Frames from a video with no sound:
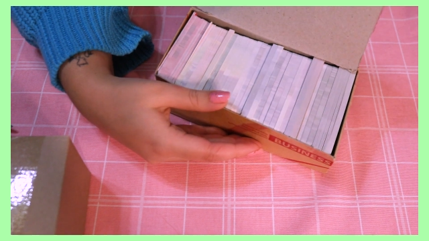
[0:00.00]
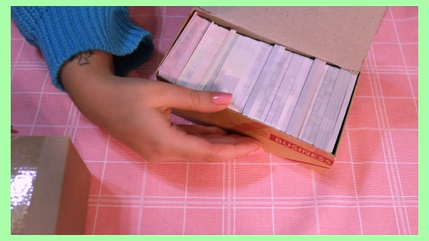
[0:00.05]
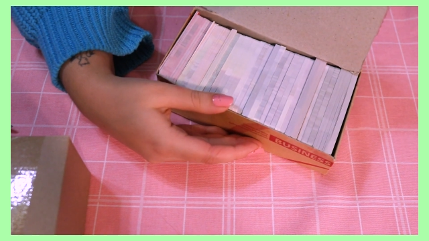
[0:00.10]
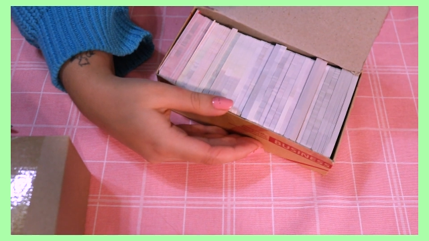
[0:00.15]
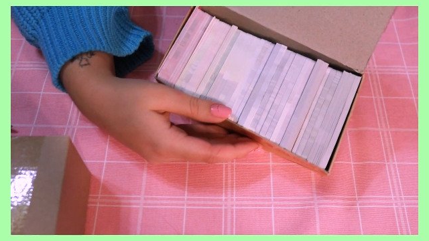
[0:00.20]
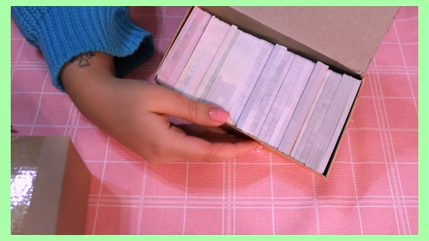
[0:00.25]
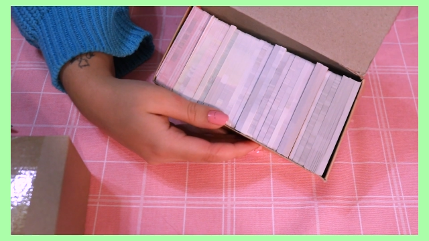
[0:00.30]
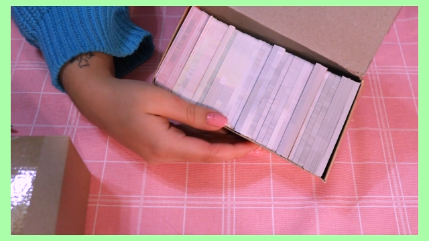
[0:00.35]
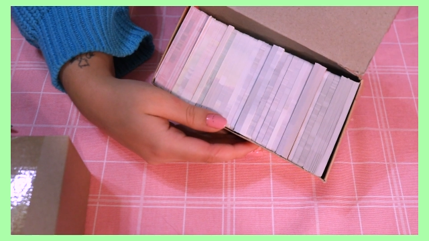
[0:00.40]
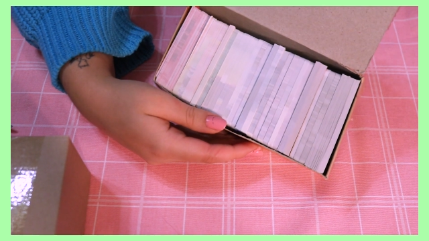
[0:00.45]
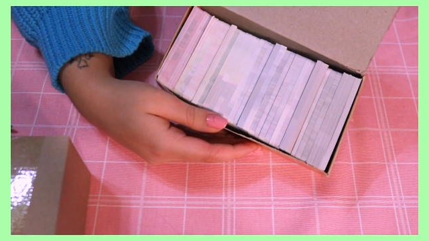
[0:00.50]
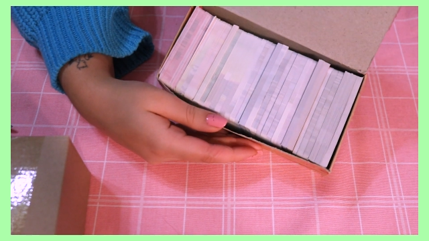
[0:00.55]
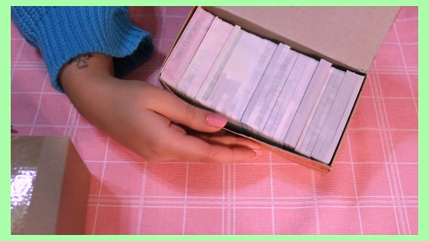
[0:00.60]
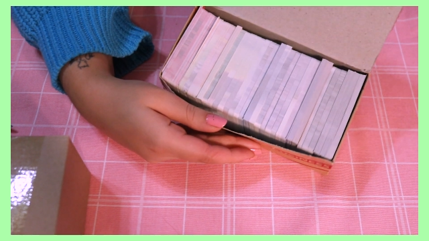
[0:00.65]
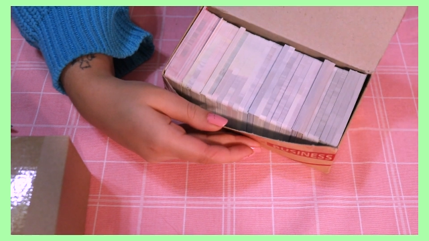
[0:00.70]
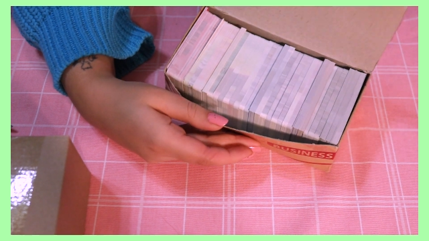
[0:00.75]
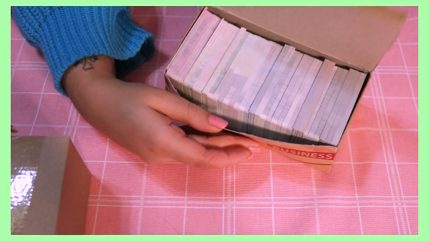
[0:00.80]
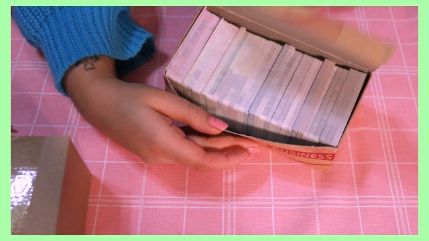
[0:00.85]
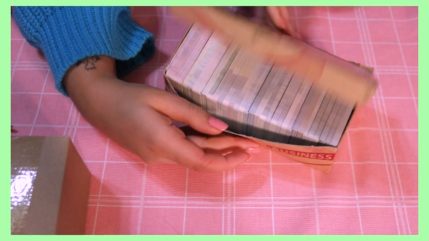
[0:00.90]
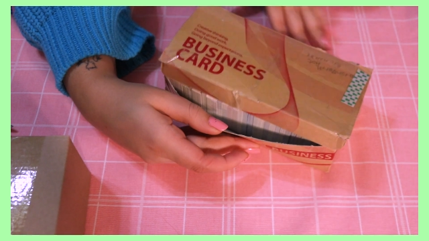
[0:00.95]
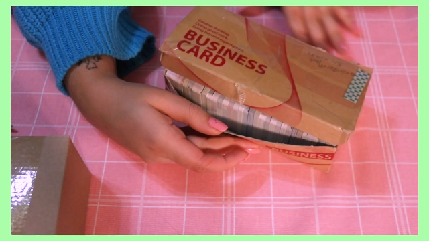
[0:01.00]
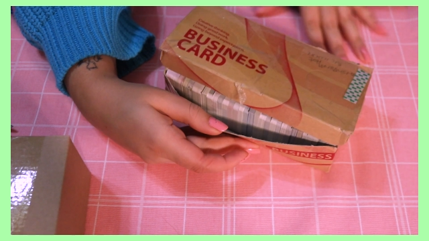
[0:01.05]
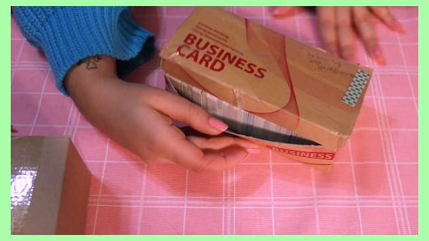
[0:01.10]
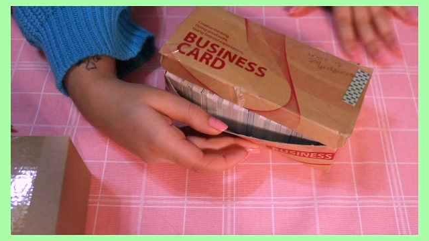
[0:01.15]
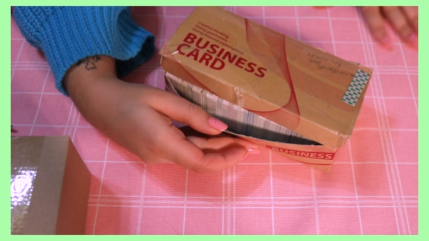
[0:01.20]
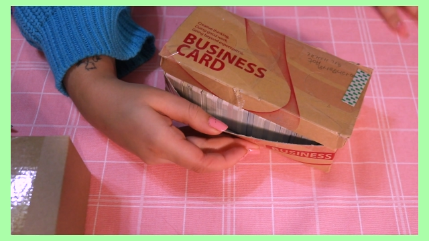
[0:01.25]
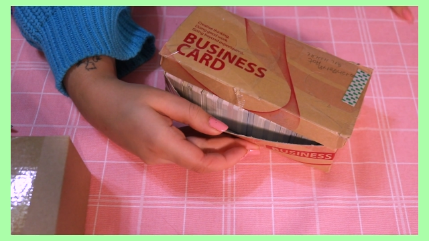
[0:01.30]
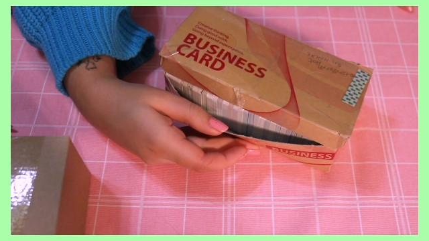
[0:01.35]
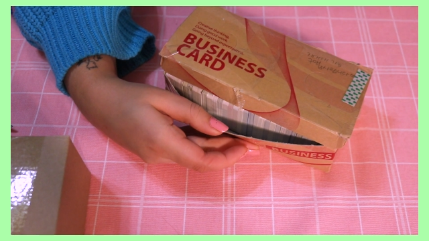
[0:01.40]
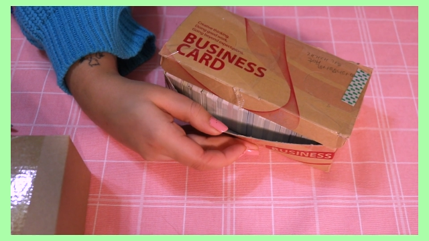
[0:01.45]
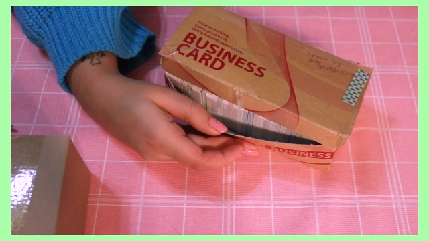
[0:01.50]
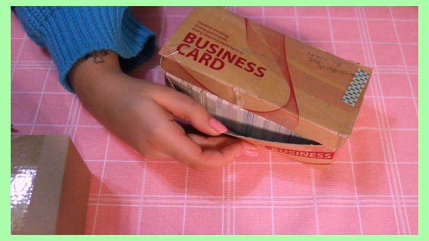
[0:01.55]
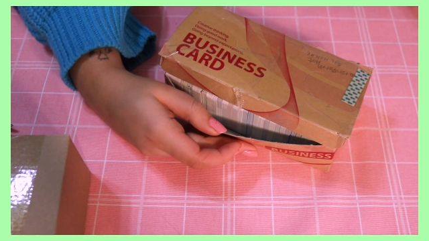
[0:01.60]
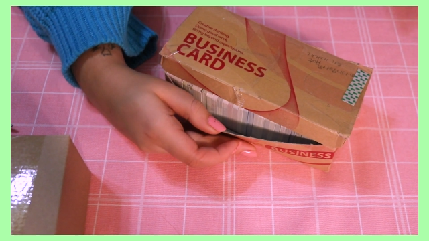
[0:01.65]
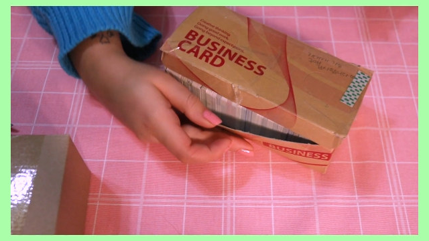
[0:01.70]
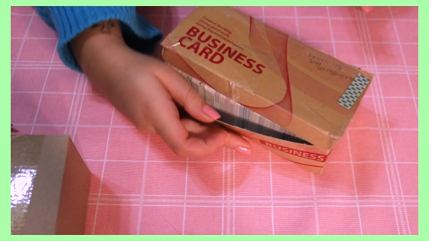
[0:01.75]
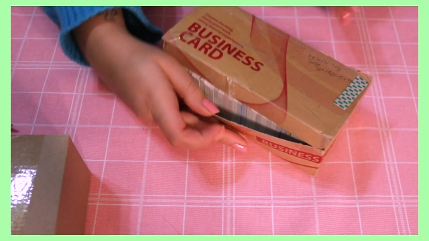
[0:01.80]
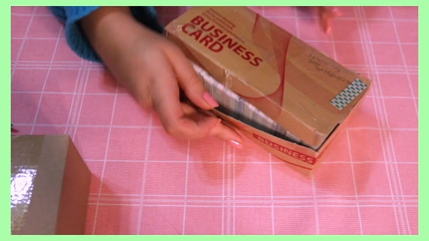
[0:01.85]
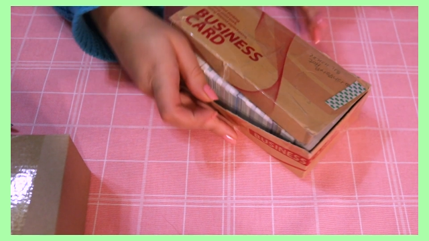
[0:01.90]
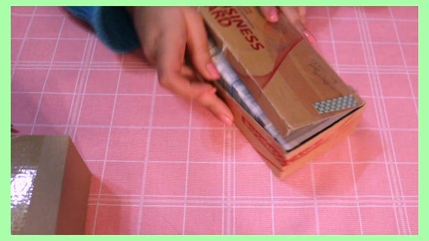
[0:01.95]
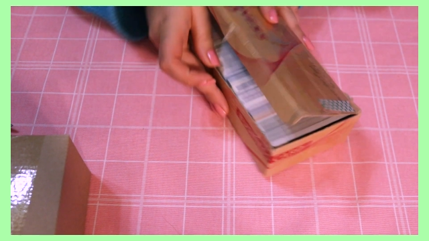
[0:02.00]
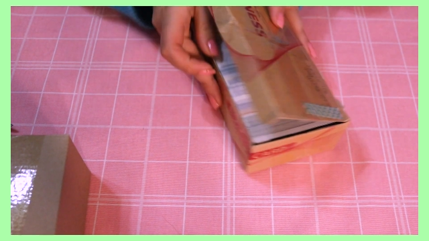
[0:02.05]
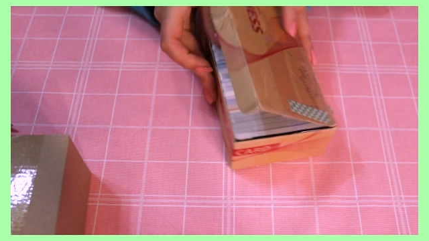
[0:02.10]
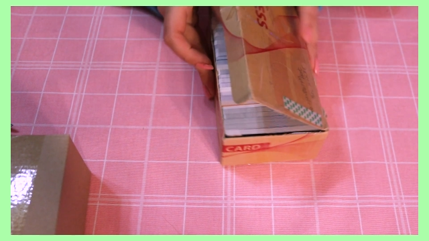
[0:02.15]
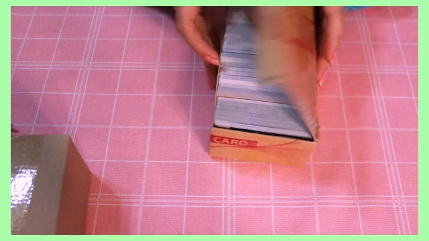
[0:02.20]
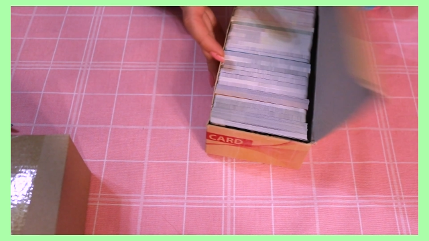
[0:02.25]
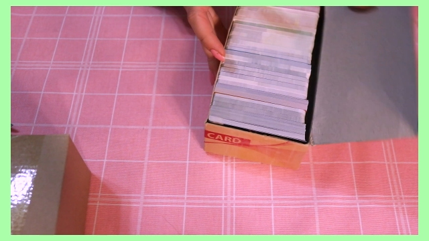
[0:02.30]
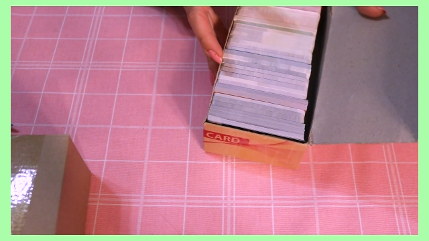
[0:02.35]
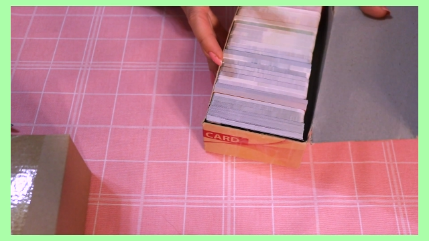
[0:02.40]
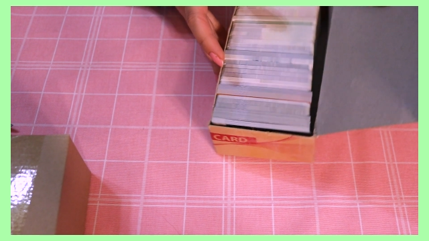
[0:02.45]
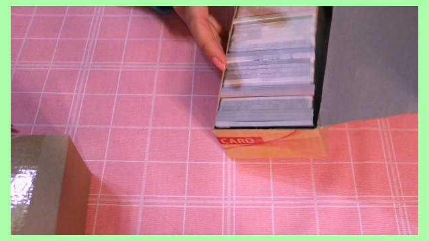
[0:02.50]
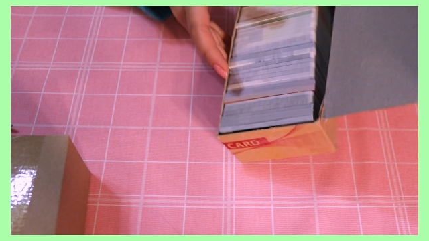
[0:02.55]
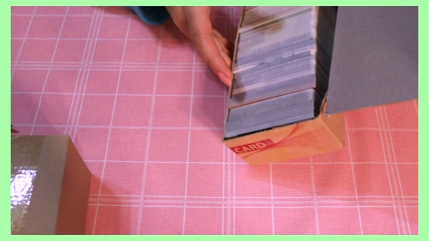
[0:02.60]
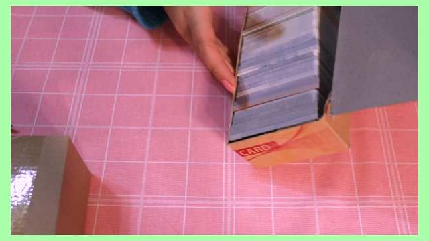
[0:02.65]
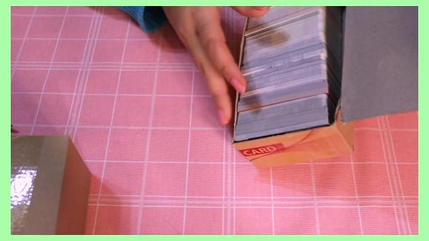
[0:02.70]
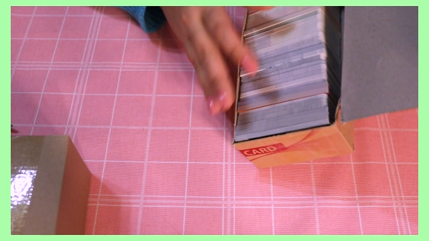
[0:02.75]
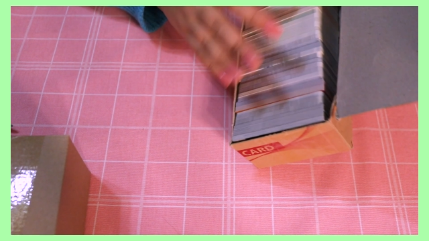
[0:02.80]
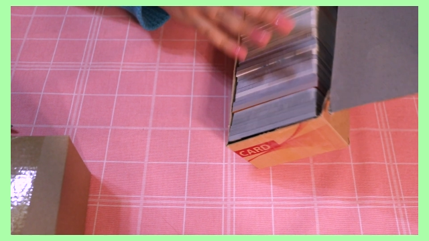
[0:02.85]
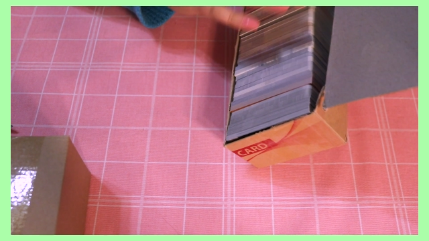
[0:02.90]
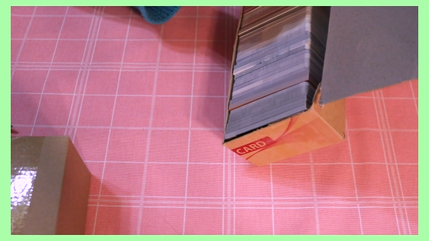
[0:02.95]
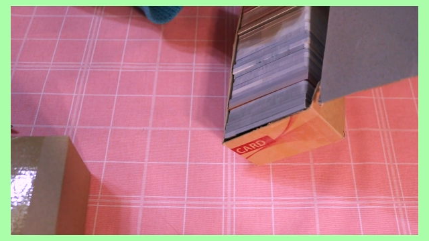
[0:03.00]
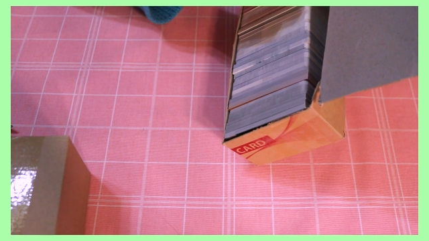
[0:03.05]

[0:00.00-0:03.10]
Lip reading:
[unreadable: no face in view]